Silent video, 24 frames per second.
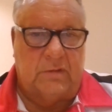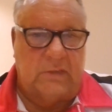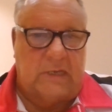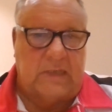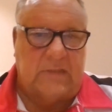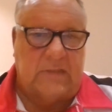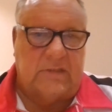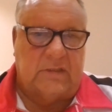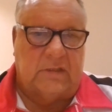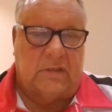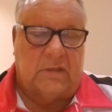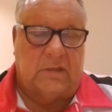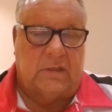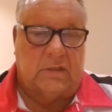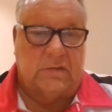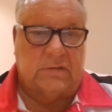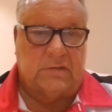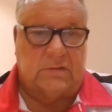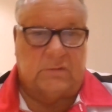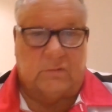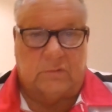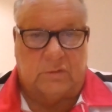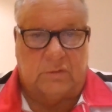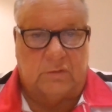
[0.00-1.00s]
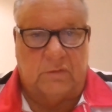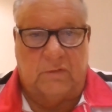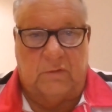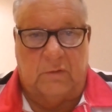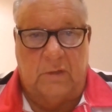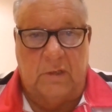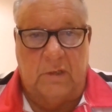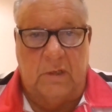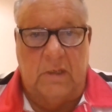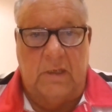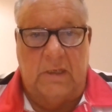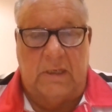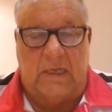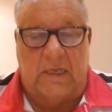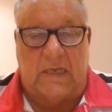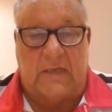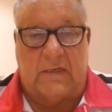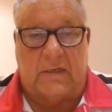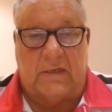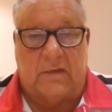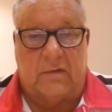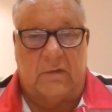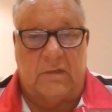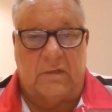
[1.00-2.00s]
asset classes or two
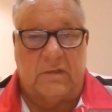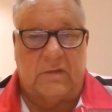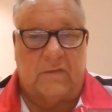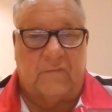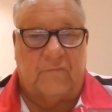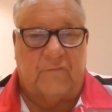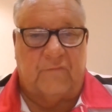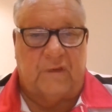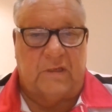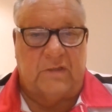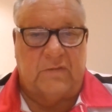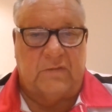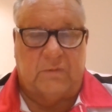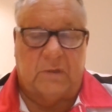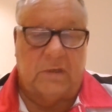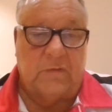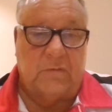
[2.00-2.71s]
categories of funds.